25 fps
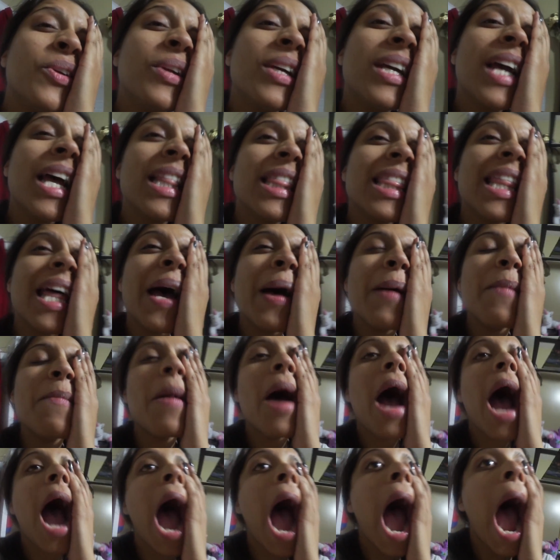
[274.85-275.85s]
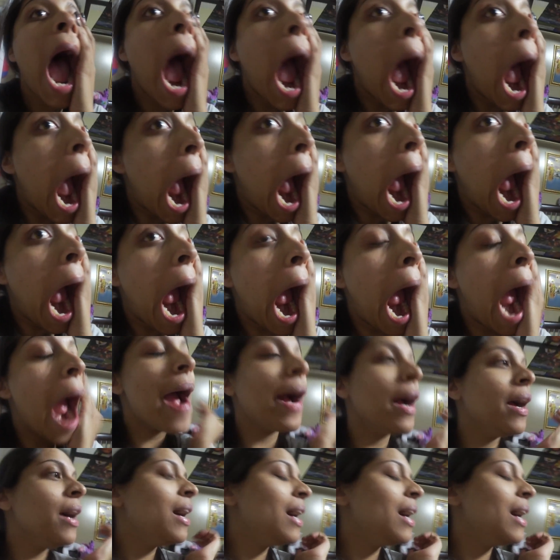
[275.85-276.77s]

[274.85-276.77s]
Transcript: to get them. Ah!